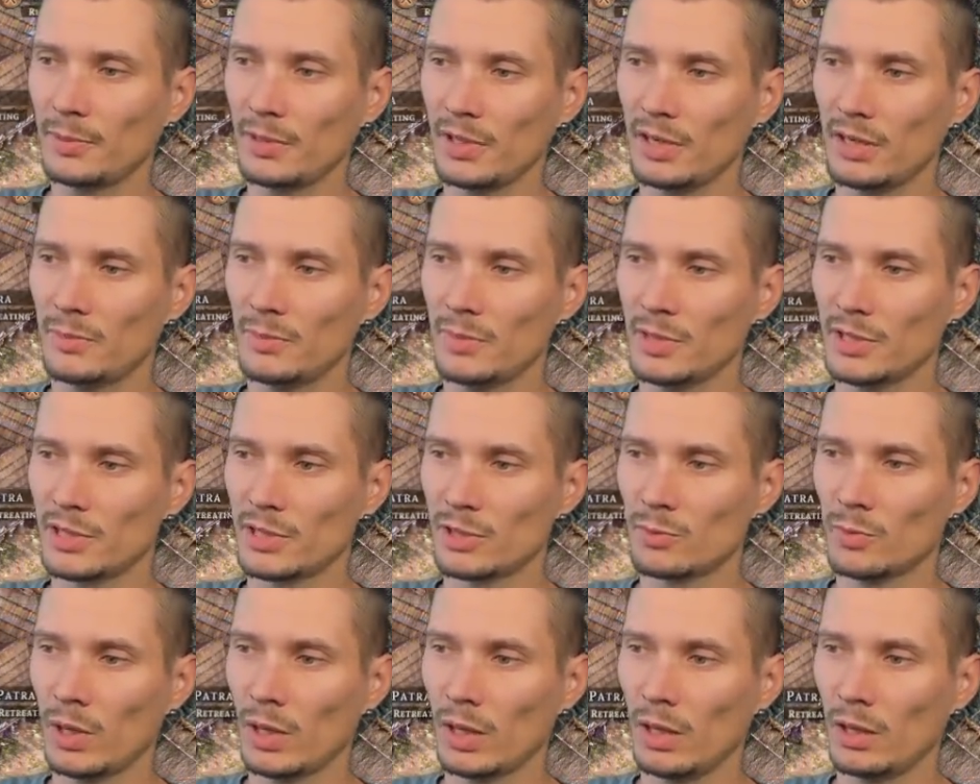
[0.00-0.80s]

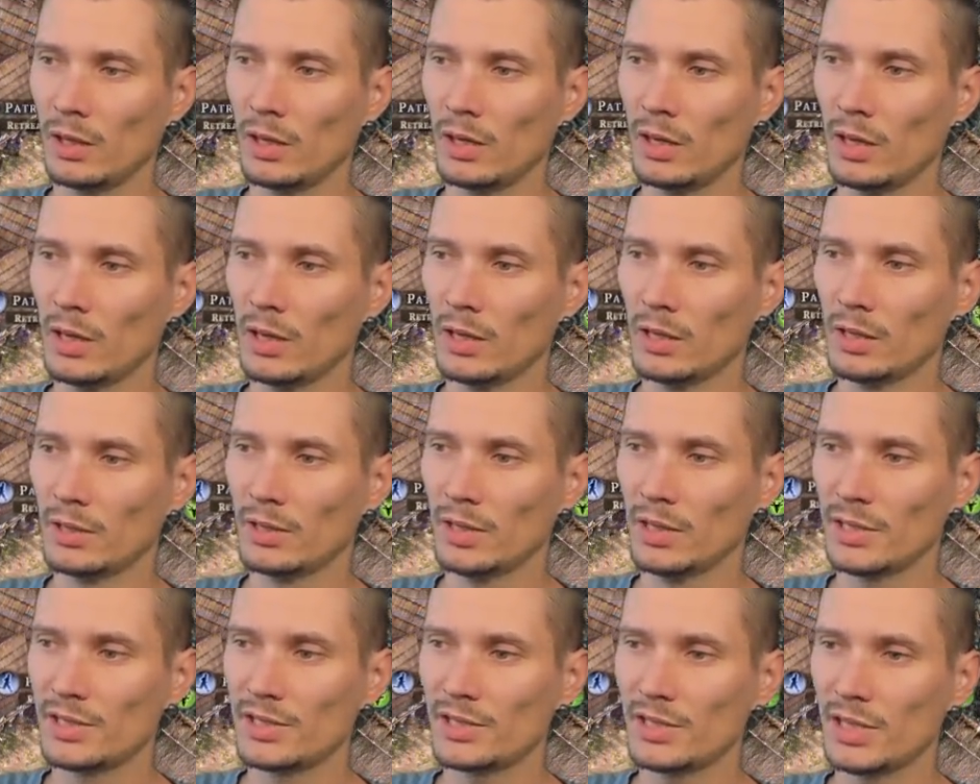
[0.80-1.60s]
enemies as well.
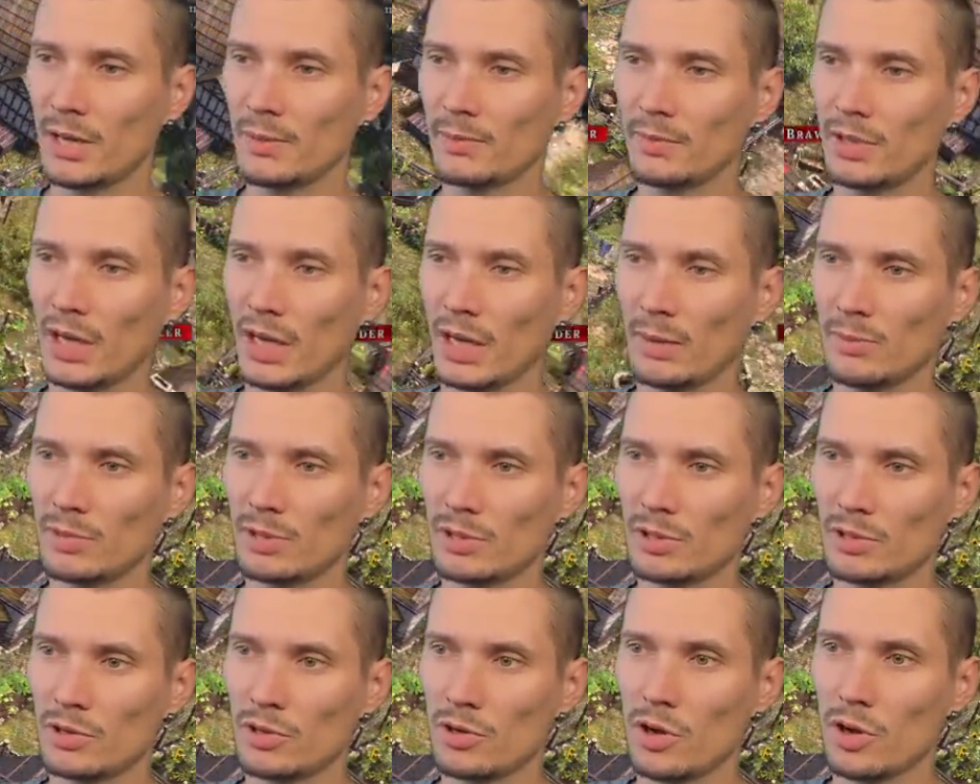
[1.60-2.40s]
They
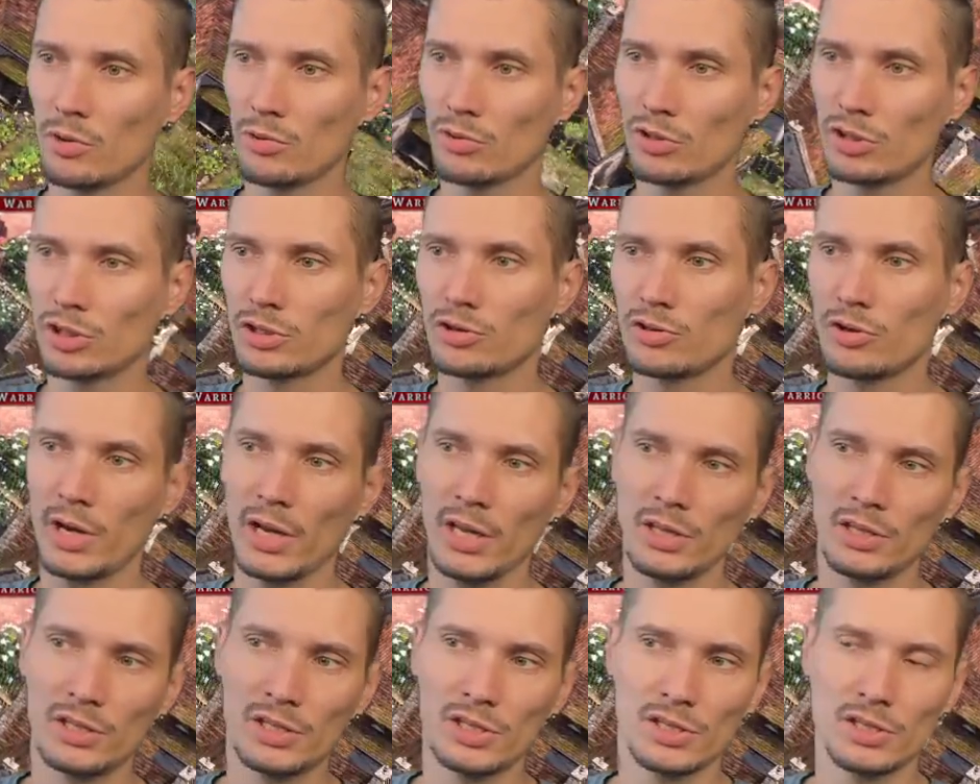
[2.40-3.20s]
sometimes go
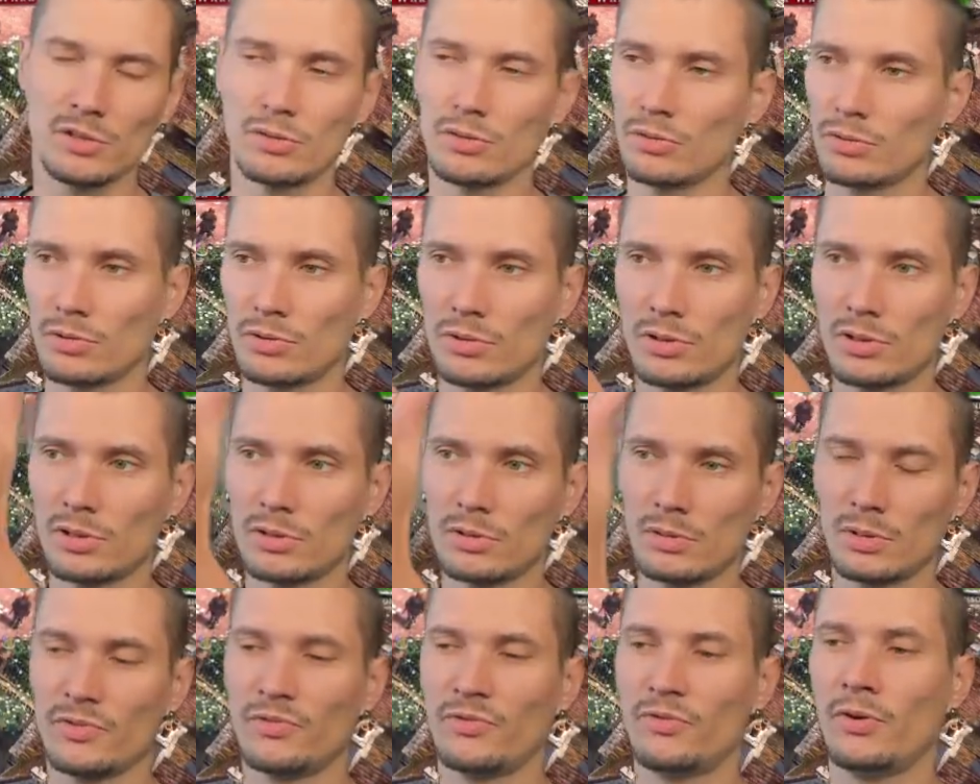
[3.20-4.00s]
straight to
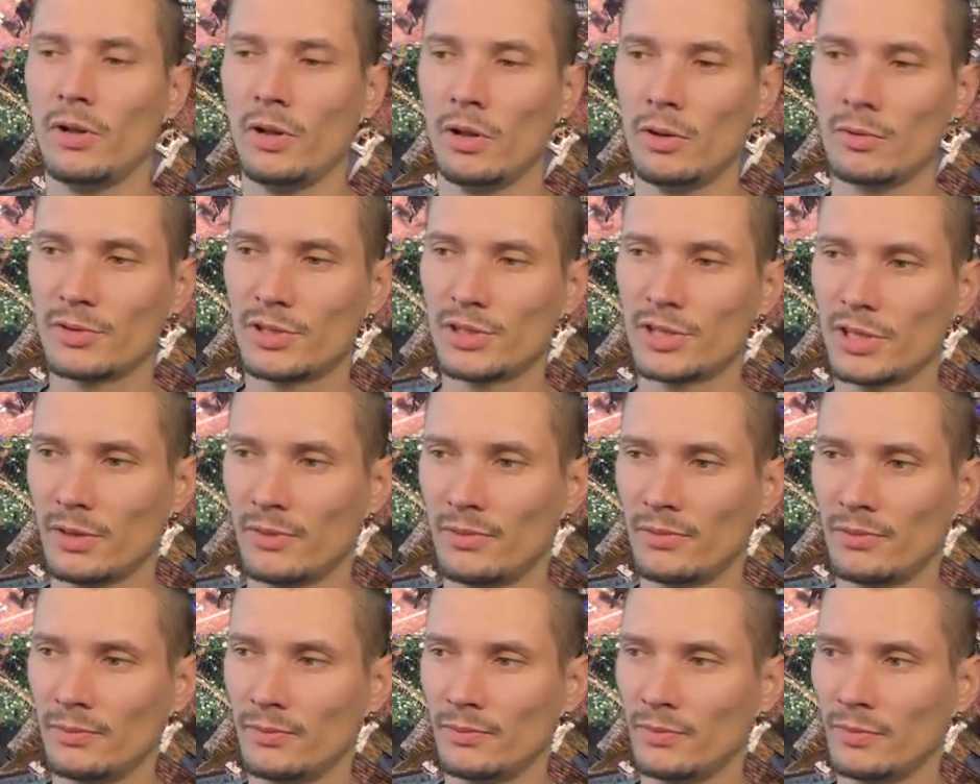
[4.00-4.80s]
follow
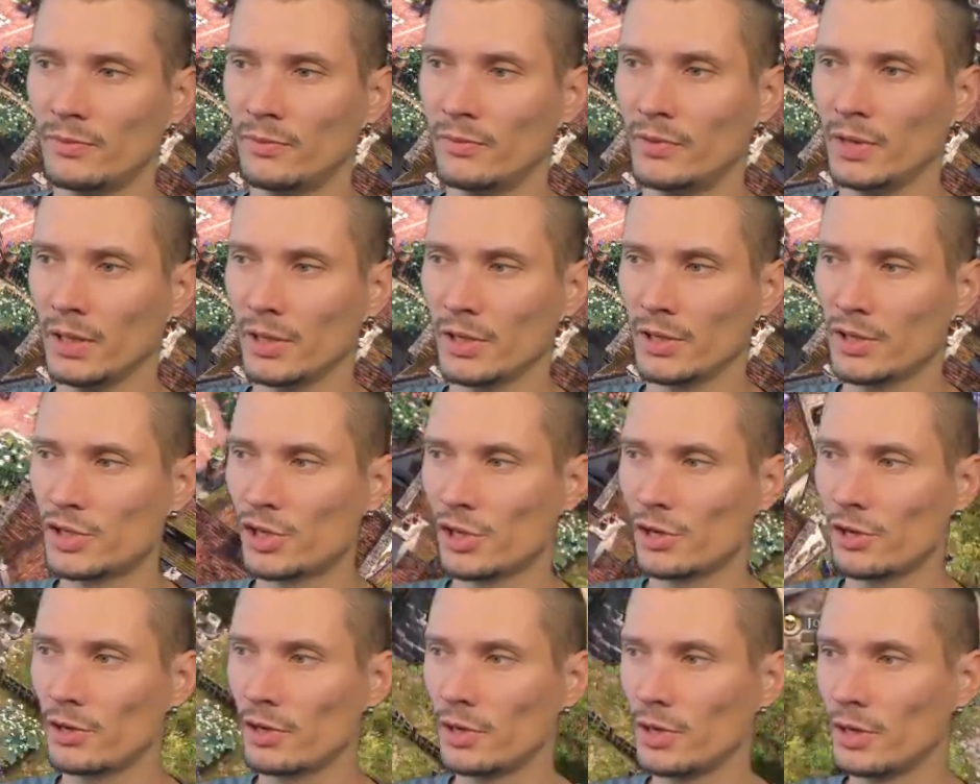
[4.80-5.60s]
some
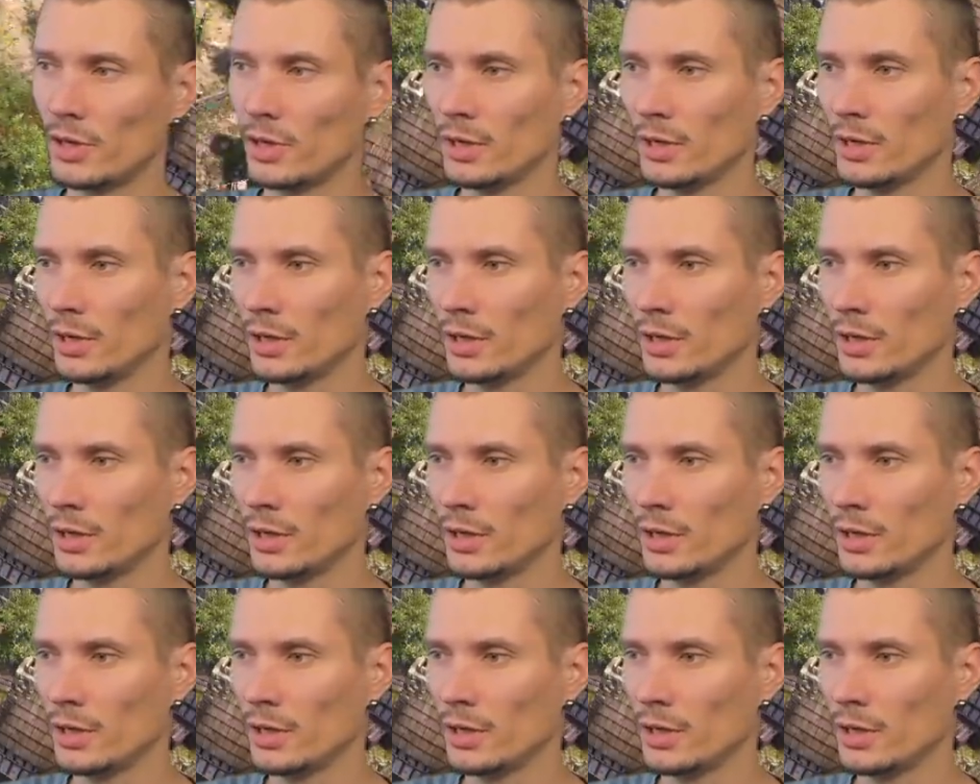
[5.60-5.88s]
villager,